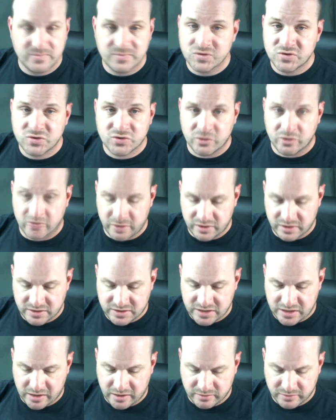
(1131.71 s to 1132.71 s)
Screw it.
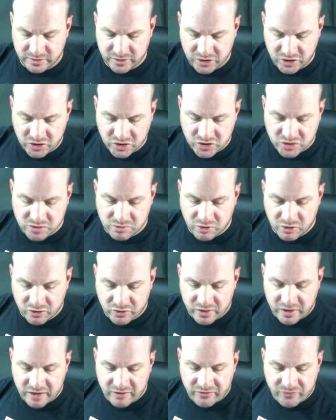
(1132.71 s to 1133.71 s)
It's out. Smoke
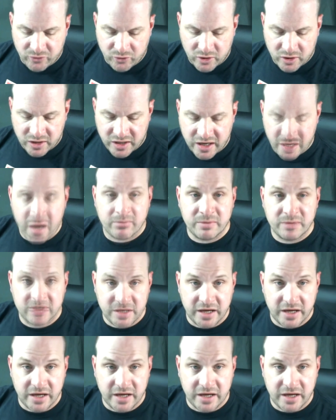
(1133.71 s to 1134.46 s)
Grenade, 4 common.